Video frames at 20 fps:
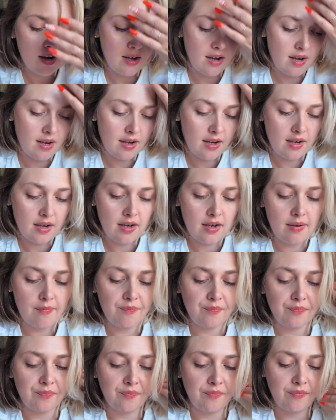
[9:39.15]

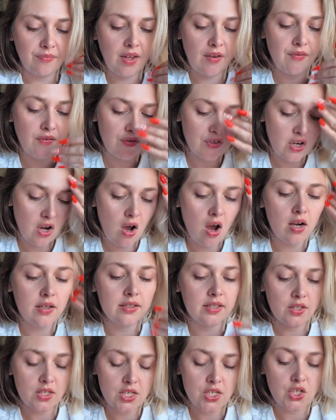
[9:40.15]
If you've talked,
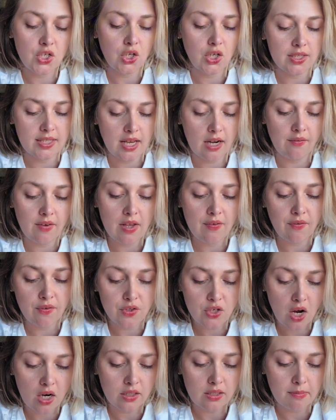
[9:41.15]
so this is a good sign. If you
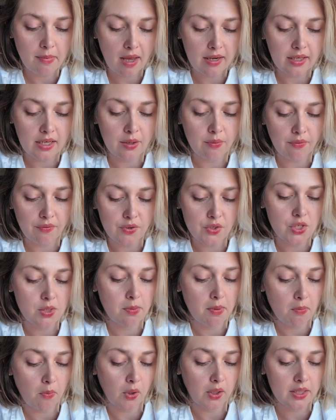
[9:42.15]
talked about it and he refuses to
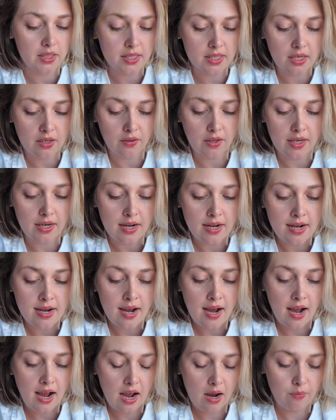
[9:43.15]
be more considerate,
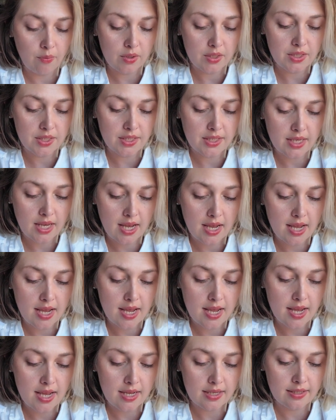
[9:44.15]
I would
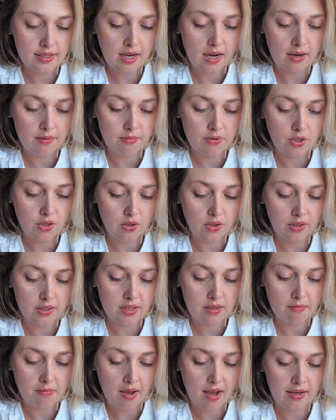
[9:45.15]
say time to cook
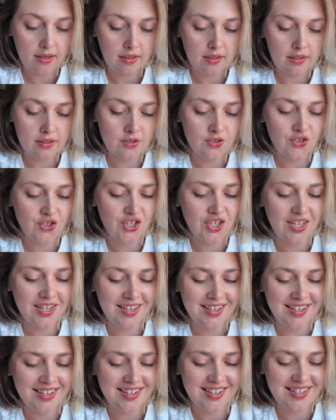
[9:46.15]
some mac and
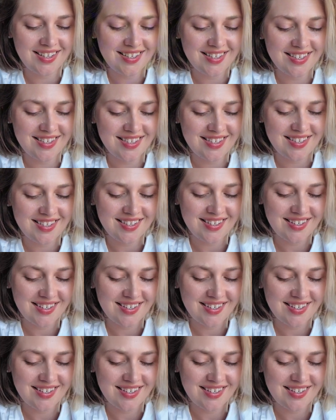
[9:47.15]
cheese.